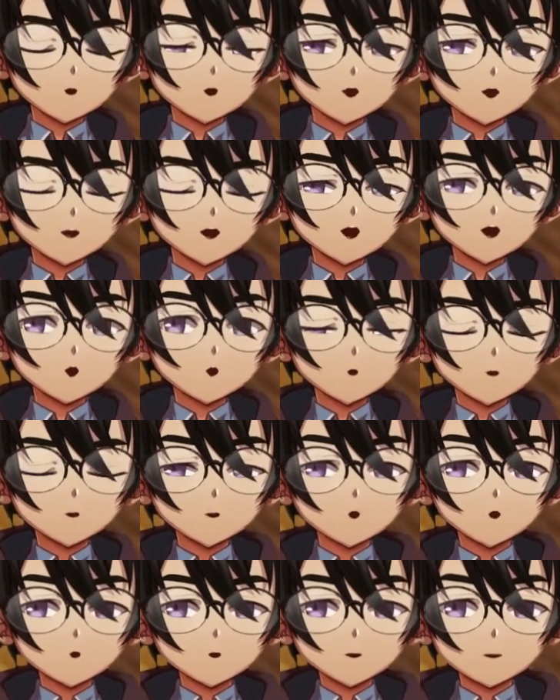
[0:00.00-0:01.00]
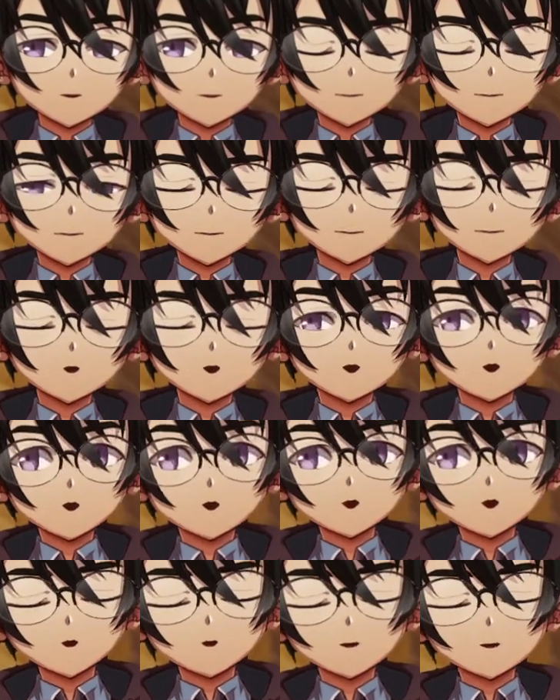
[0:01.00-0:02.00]
According to
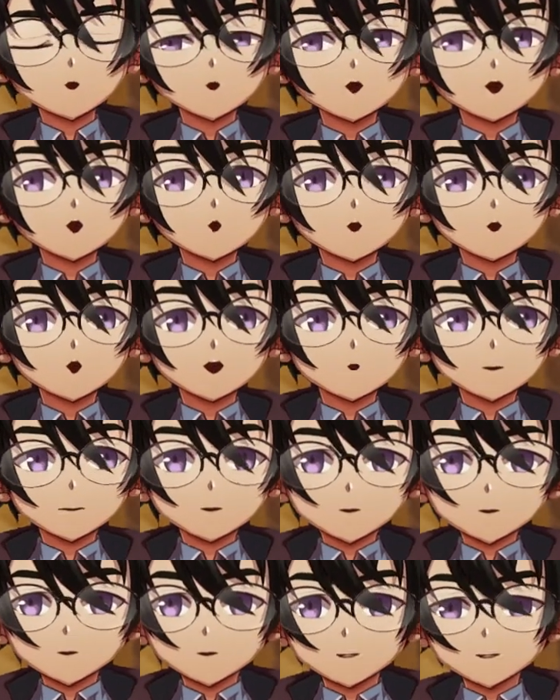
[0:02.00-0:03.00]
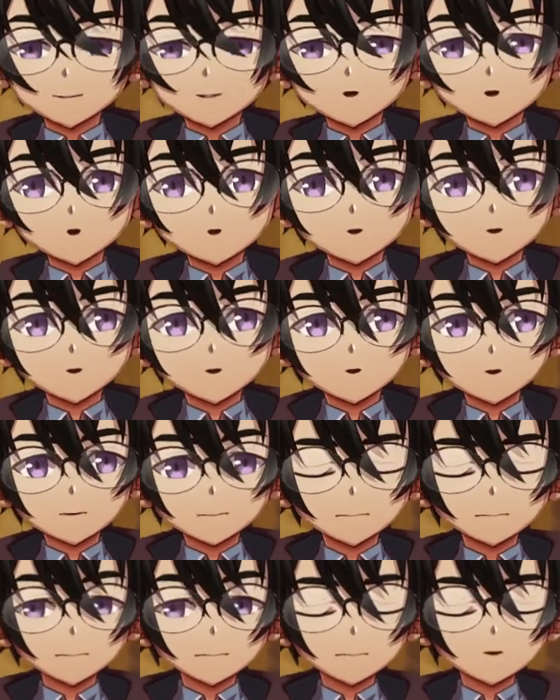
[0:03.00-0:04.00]
the menu, this is served
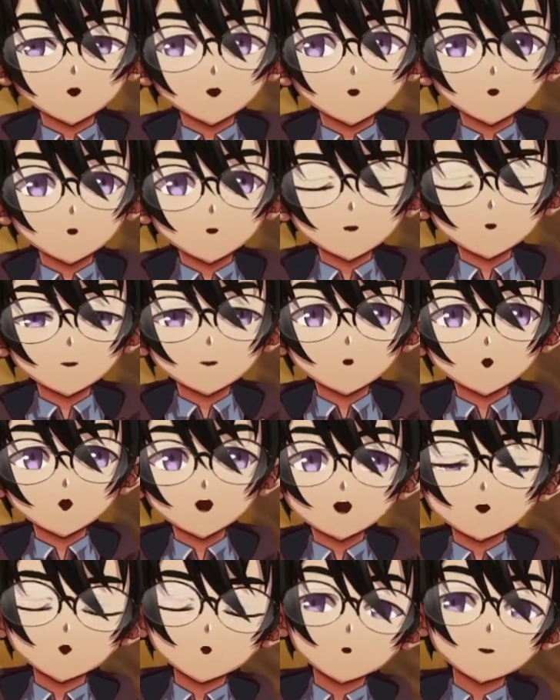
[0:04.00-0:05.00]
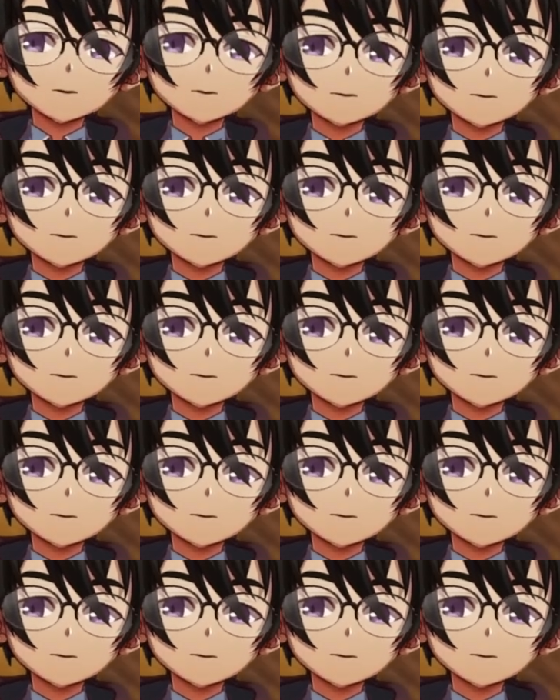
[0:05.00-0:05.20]
medium well.